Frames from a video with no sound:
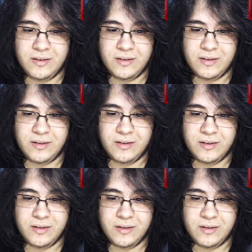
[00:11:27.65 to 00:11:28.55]
Evil
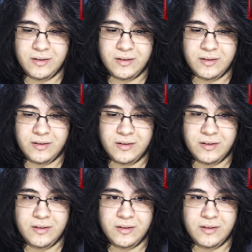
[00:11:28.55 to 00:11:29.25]
Gideon was